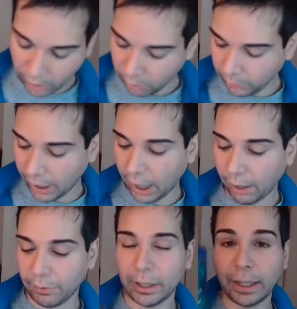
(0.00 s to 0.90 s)
we
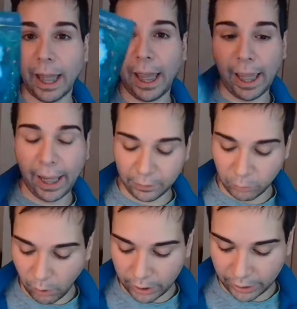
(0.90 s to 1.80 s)
have is the Hanged
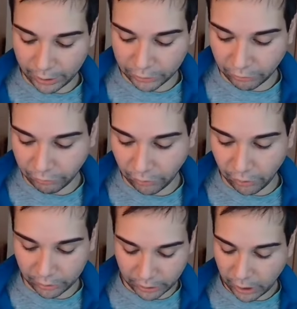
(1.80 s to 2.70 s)
One in its
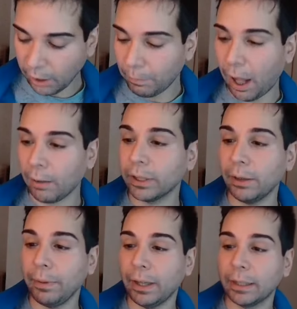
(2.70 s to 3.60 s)
reverse. Bottom's going
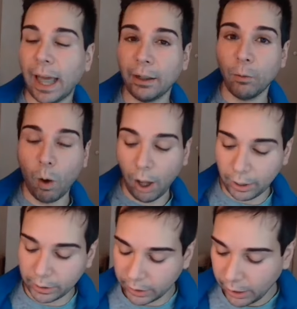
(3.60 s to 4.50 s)
to be the Ten of
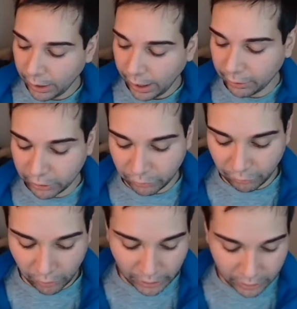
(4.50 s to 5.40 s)
Wands in its
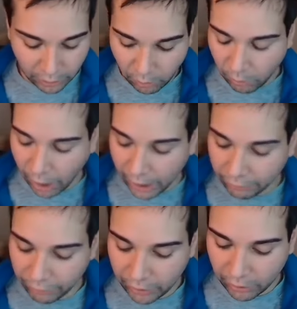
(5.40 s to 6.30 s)
reverse. So I
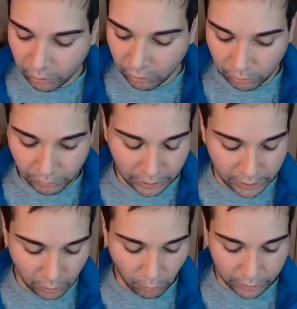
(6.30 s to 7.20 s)
feel with the
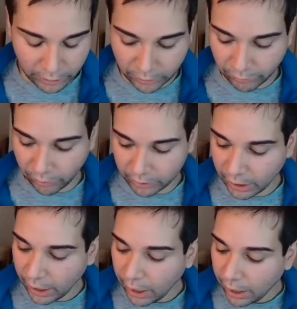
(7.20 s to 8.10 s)
Ten of Wands in its reverse,
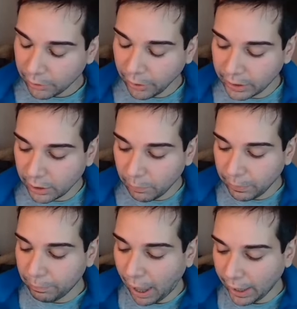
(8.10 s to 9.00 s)
there is a little bit
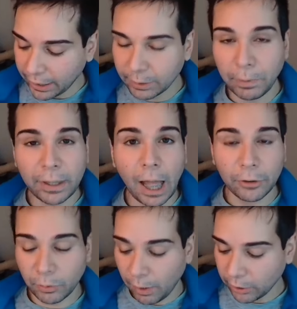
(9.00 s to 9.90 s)
of baggage, but not
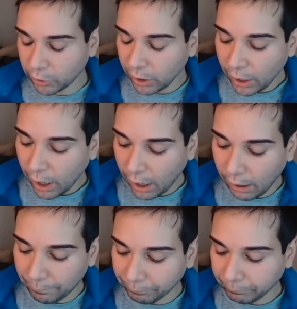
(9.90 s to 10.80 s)
too much.
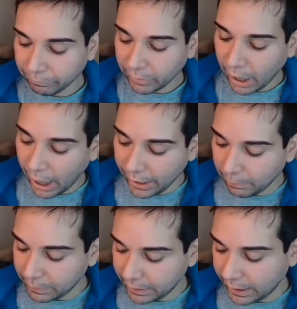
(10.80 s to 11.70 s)
I am
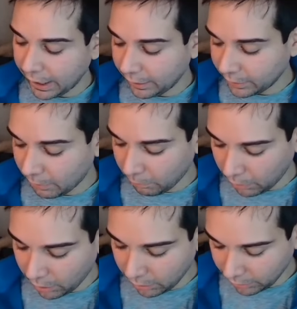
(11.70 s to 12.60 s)
seeing
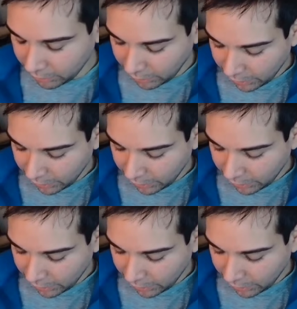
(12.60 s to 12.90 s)
some